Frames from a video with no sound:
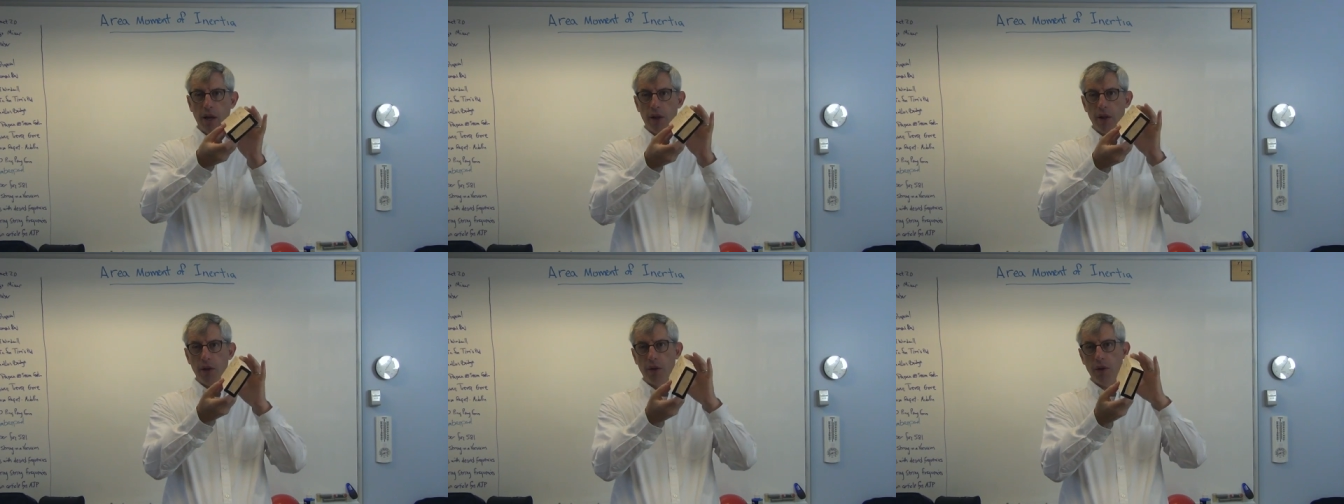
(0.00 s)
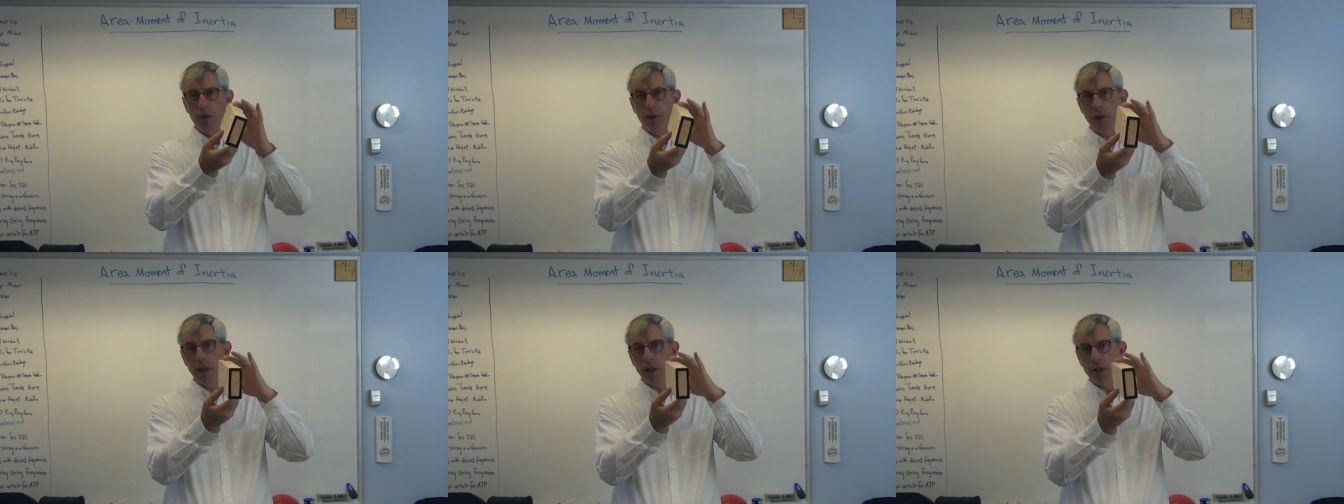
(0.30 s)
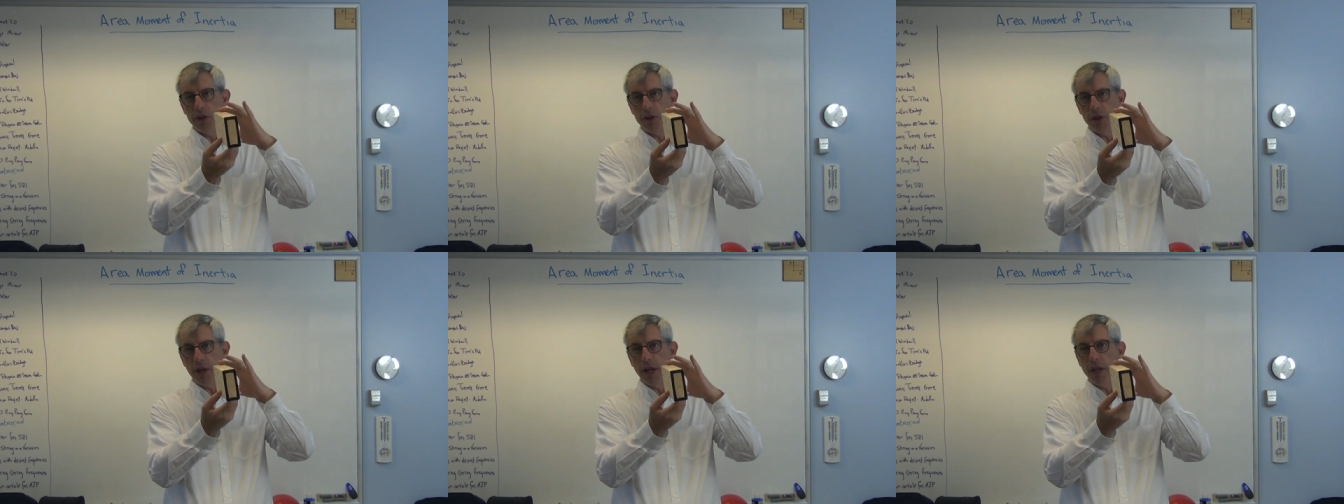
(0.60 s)
The only thing
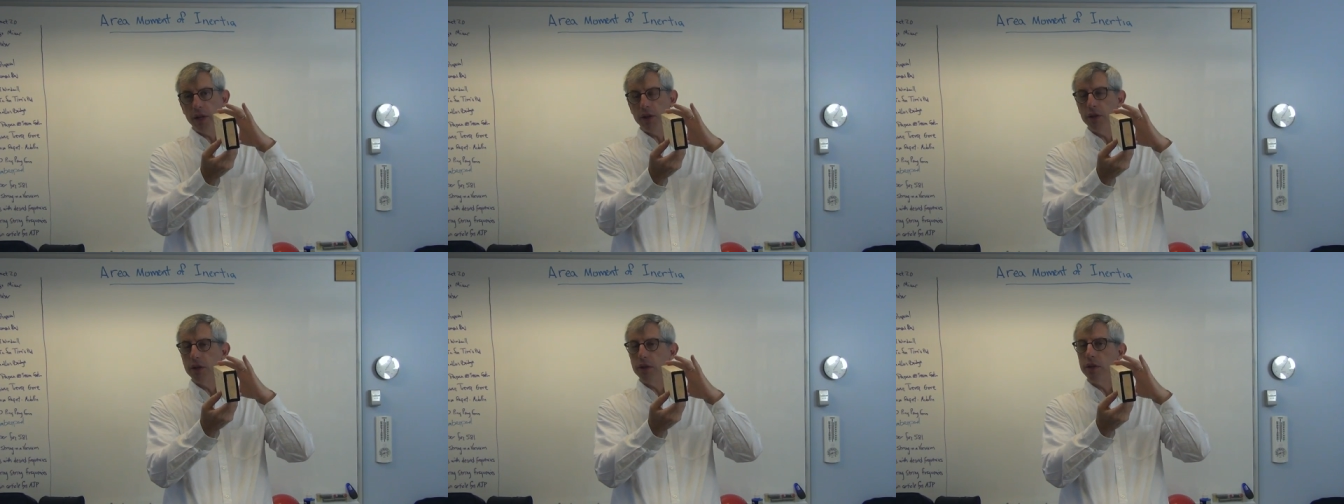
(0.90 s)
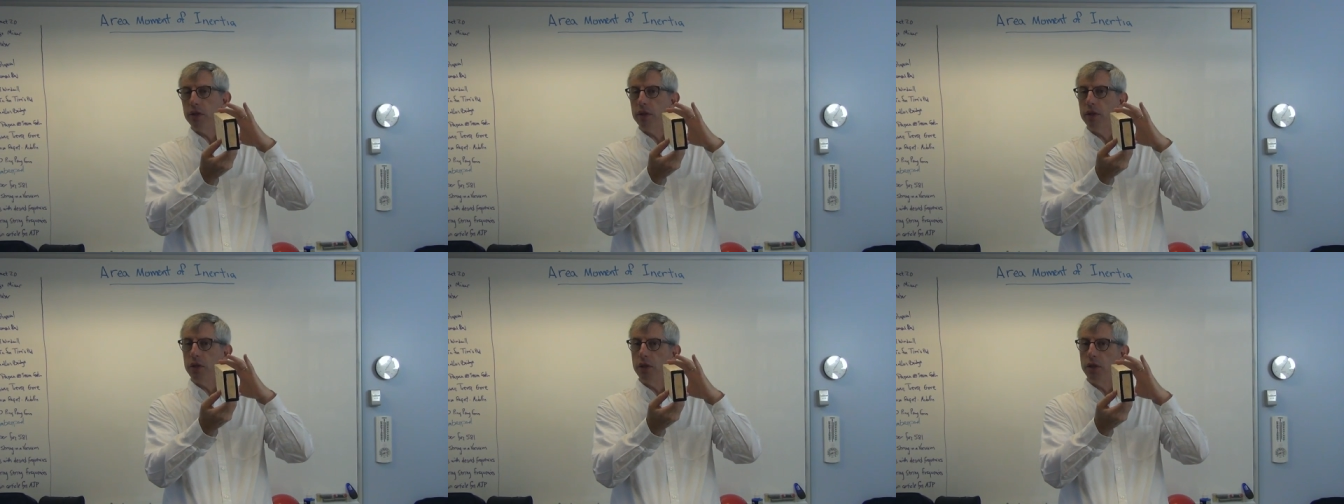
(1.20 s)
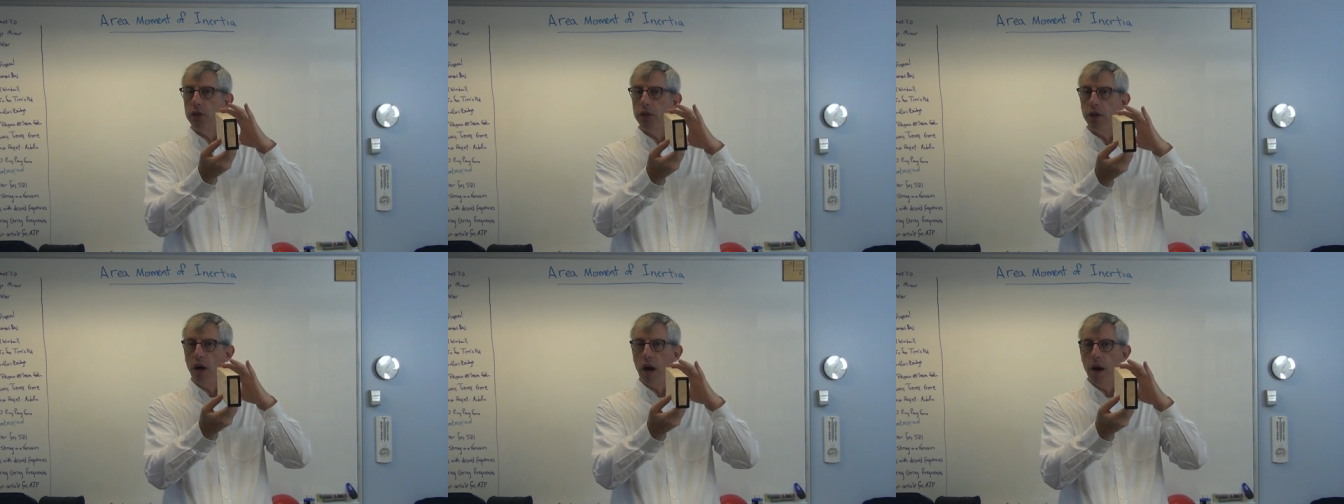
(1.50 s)
that changes is the
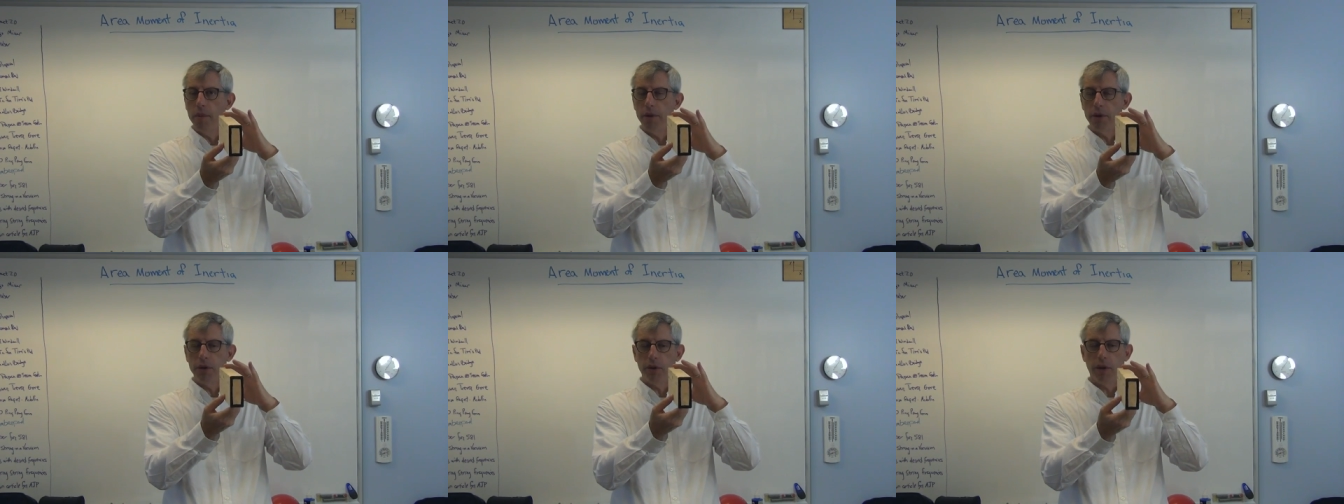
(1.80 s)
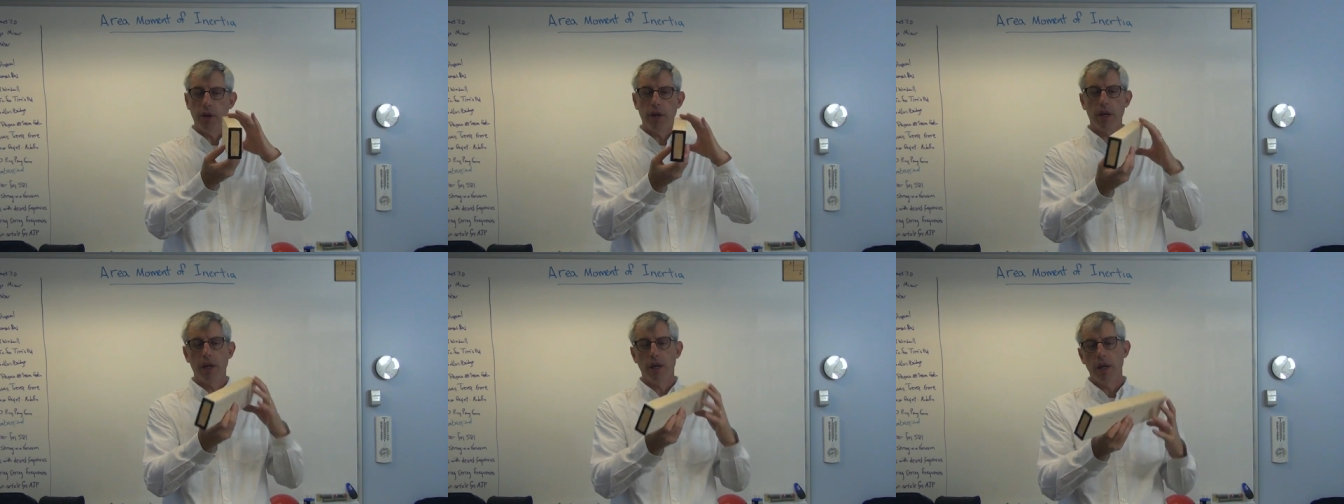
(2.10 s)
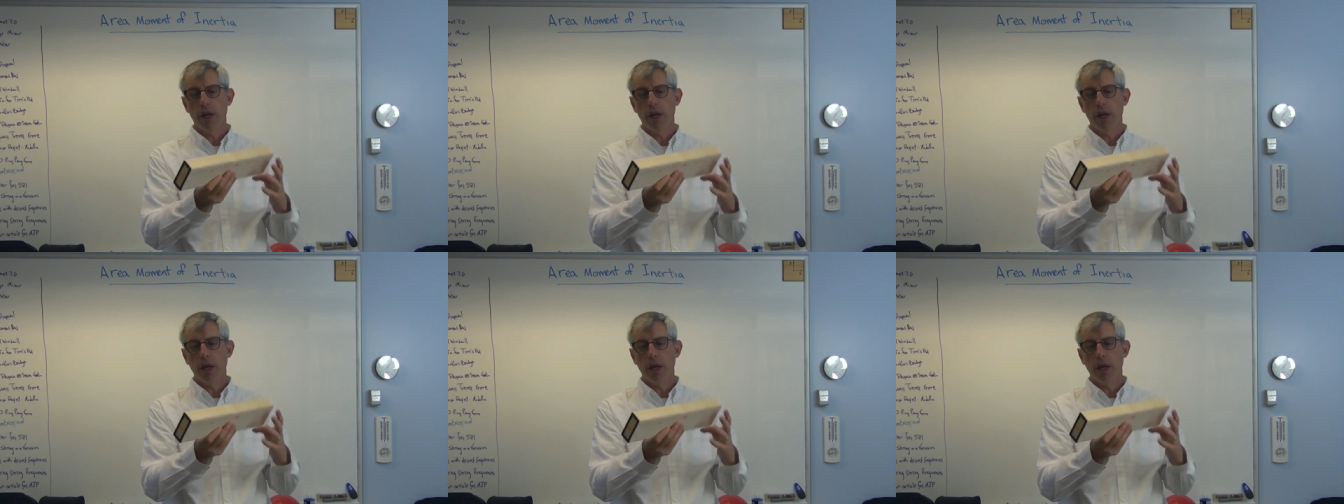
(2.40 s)
geometry.